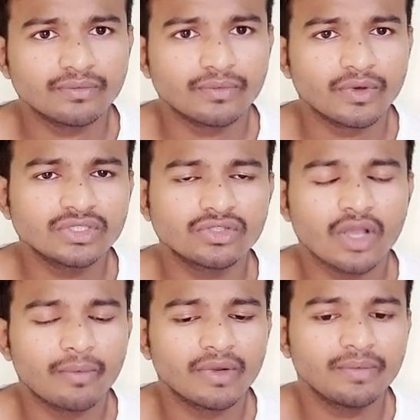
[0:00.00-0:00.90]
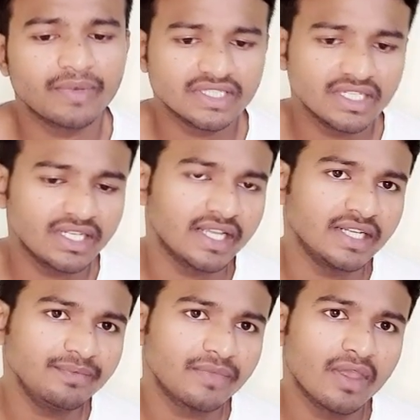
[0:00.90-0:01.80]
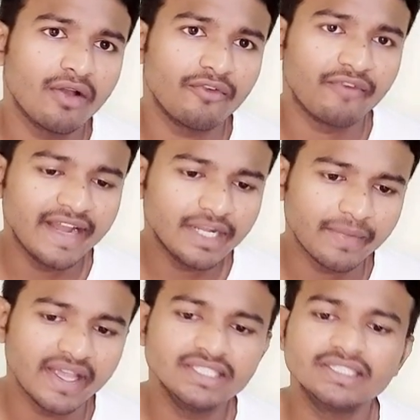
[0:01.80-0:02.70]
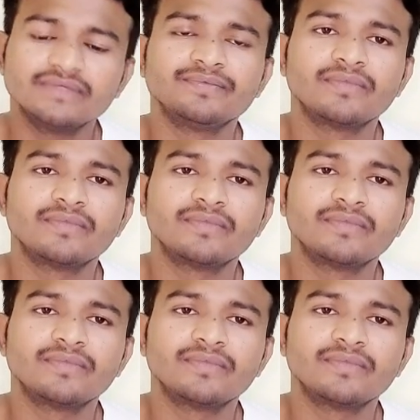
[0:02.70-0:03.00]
most commonly present in white males,